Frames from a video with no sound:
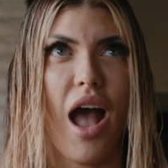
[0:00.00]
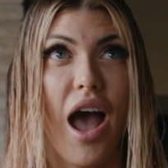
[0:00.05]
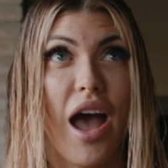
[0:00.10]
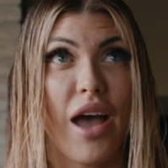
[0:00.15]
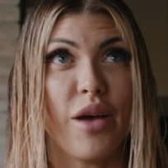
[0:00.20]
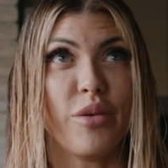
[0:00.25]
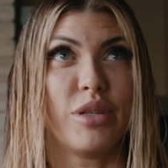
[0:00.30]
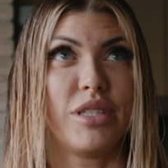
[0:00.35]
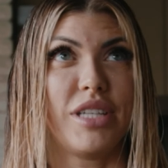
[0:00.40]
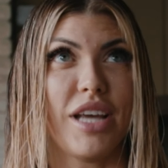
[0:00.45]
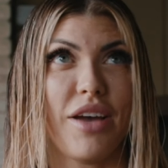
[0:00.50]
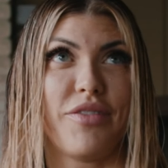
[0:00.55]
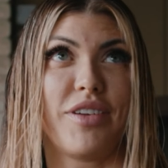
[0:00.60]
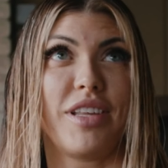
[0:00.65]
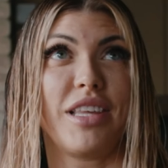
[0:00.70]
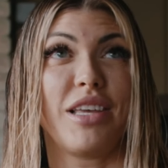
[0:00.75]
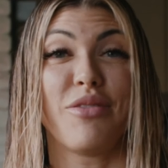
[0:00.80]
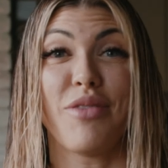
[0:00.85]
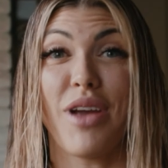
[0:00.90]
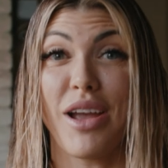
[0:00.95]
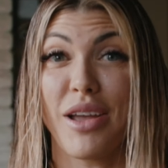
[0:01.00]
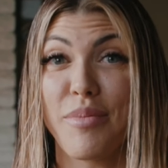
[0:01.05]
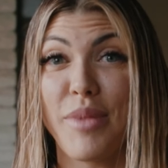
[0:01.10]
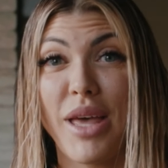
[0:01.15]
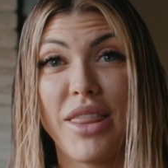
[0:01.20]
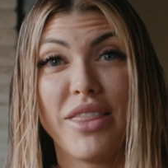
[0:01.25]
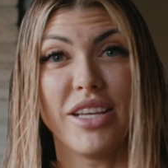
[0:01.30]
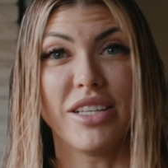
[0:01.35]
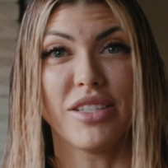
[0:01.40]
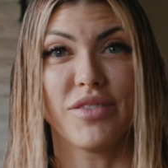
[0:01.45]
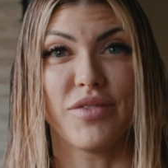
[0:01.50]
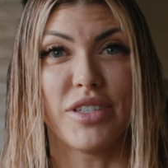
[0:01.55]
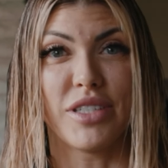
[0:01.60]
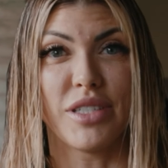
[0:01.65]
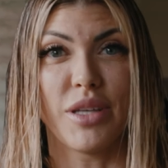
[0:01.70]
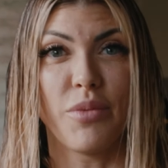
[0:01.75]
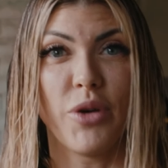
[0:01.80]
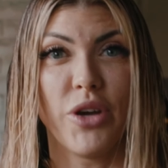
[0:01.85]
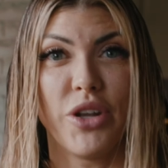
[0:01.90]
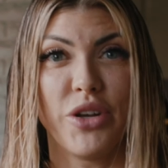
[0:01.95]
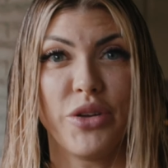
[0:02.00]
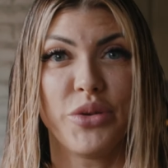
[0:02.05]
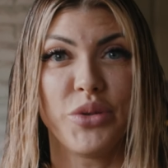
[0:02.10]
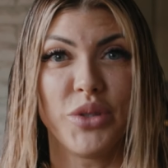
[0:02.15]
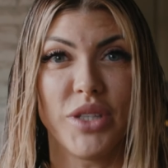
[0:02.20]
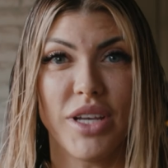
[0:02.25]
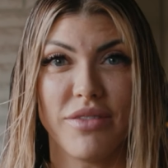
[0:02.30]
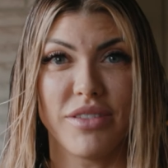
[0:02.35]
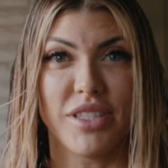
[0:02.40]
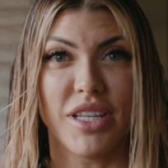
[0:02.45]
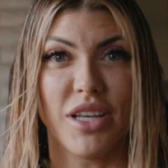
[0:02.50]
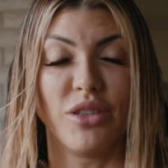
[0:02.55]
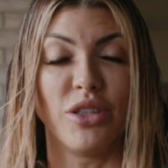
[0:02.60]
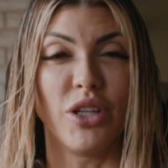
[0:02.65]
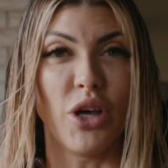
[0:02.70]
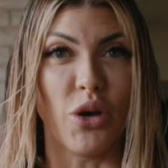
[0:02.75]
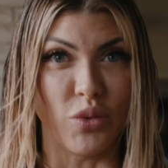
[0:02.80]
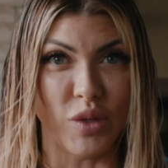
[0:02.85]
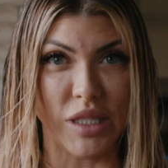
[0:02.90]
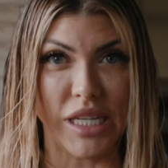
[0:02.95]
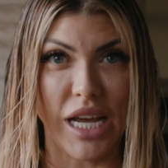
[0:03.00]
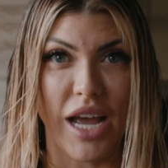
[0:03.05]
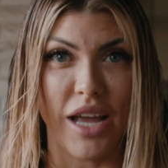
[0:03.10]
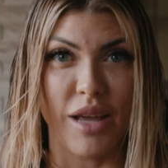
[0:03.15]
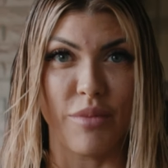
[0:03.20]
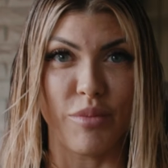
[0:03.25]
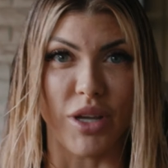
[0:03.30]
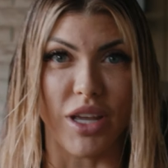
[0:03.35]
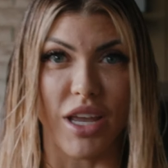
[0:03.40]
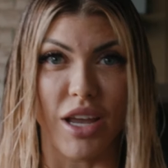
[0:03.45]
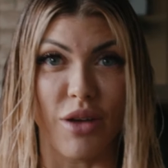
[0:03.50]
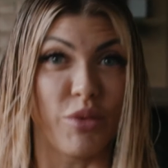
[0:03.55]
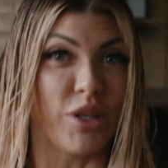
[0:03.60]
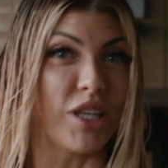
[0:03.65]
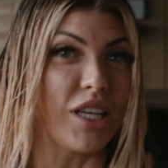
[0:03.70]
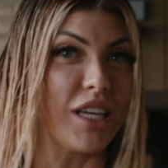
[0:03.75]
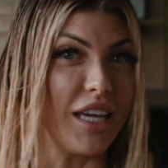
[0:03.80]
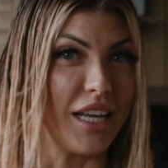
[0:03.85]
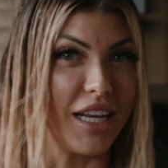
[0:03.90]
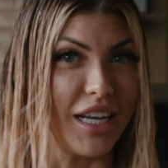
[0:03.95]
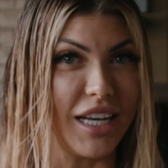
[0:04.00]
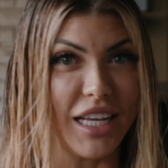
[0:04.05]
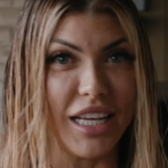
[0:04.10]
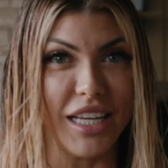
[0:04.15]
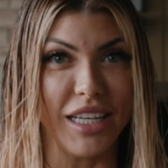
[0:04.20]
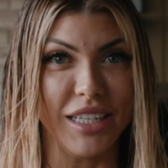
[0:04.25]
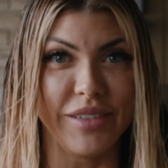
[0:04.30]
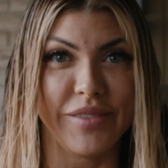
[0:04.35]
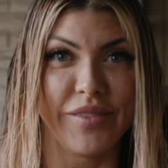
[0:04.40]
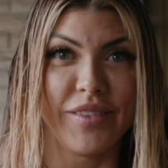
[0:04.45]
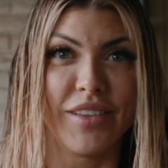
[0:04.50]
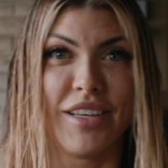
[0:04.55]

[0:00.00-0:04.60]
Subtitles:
I would definitely recommend this for someone who loves alone time but can't really get any,